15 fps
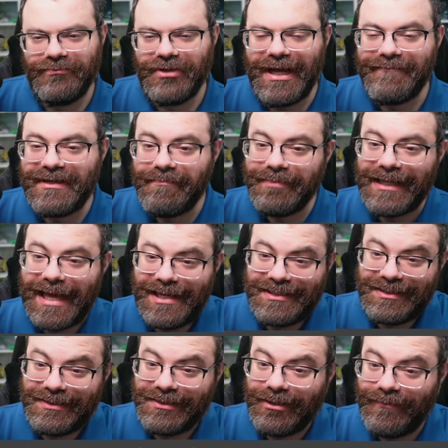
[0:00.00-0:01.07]
We're having a
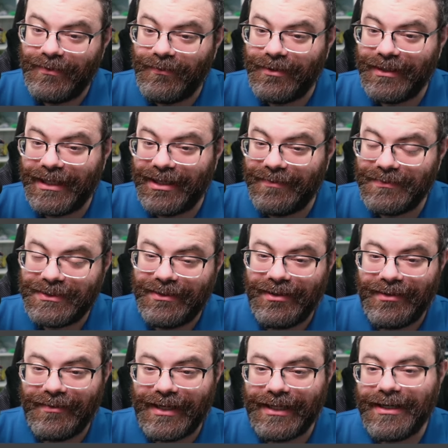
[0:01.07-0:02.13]
blast solving word games.
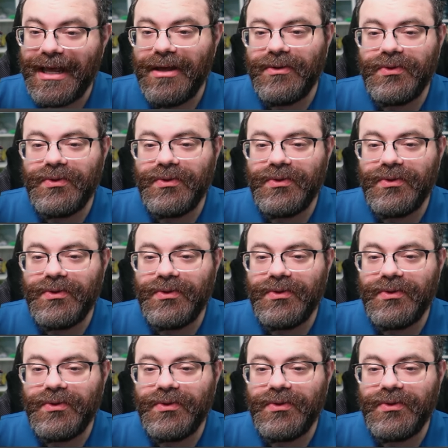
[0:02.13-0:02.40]
All right.